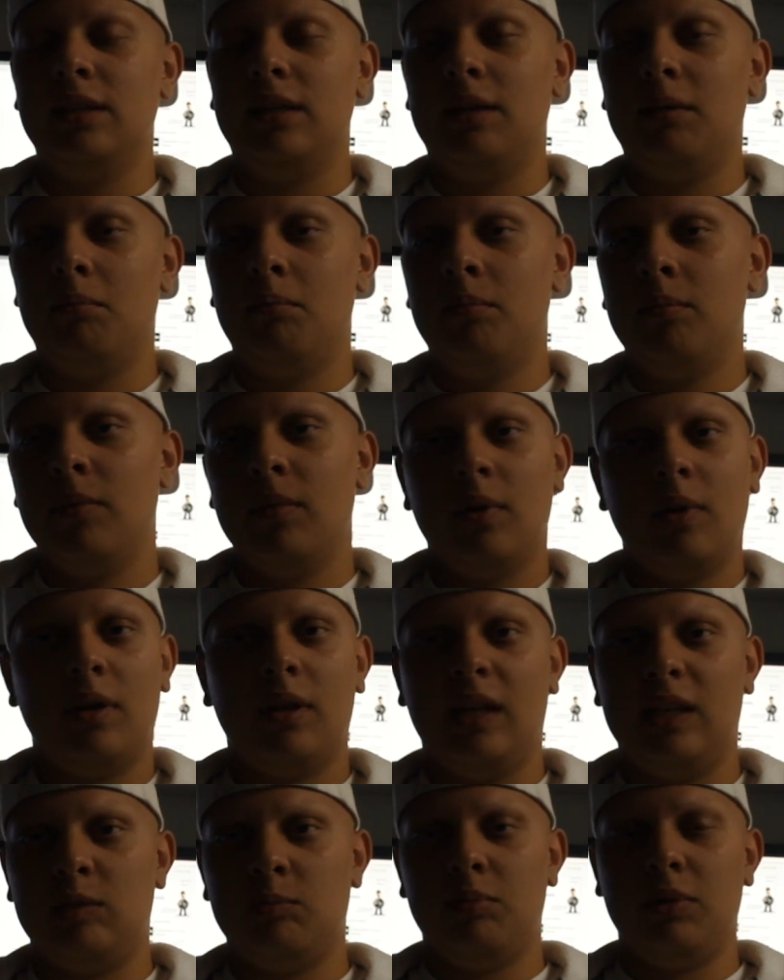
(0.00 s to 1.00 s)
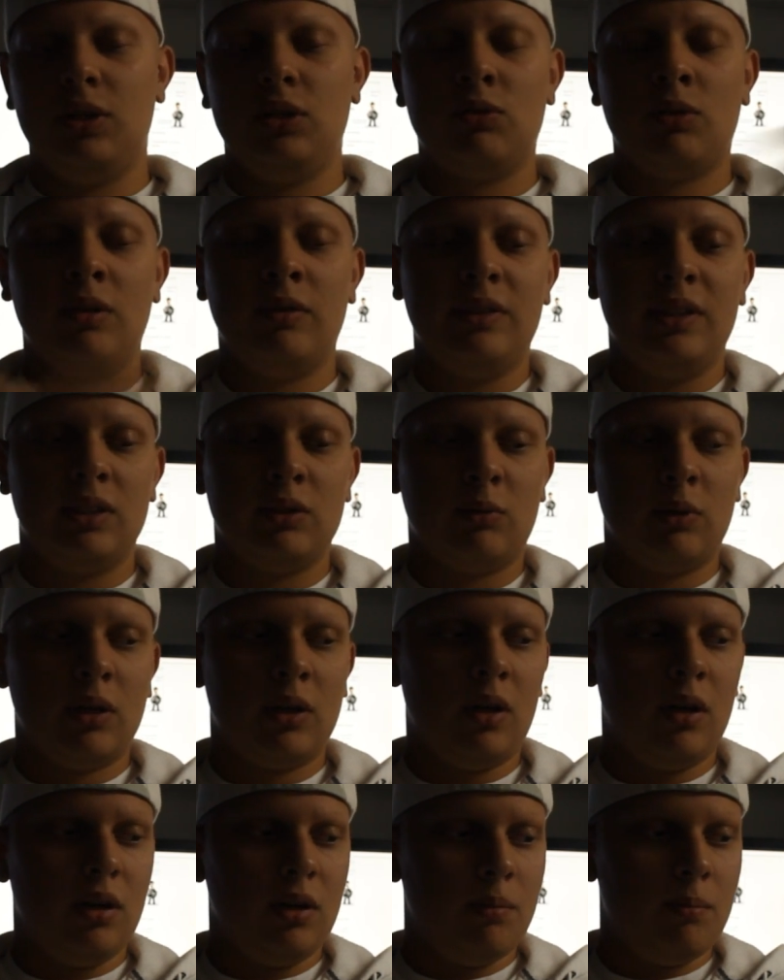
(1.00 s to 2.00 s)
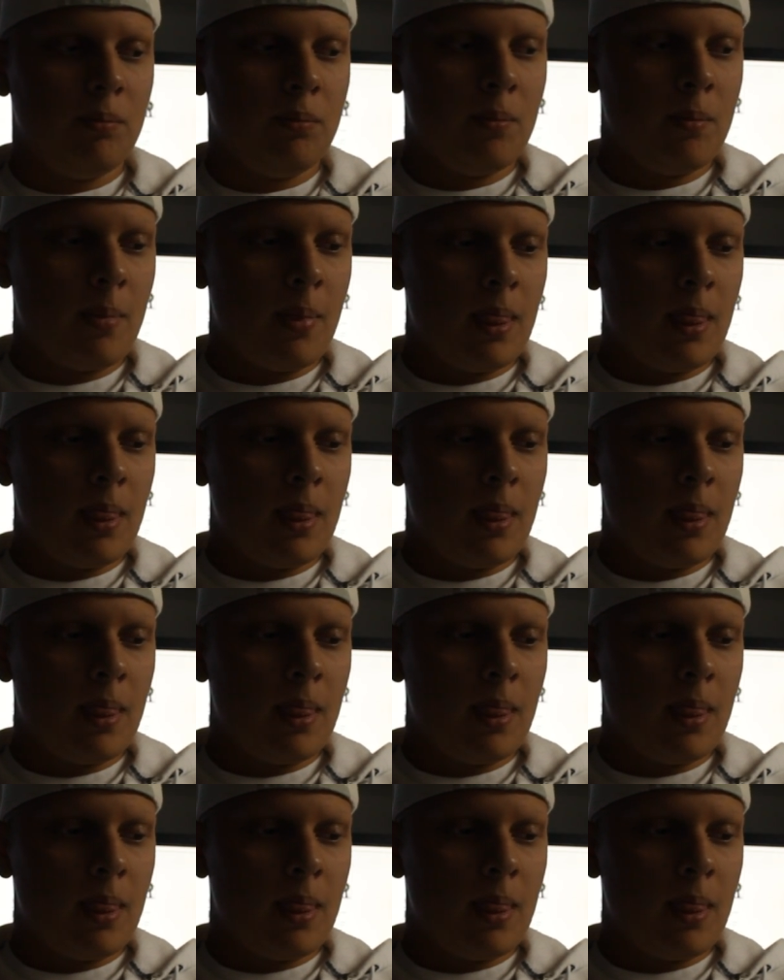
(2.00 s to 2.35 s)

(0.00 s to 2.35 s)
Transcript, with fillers: um, let's plays, whatever you guys want to call them.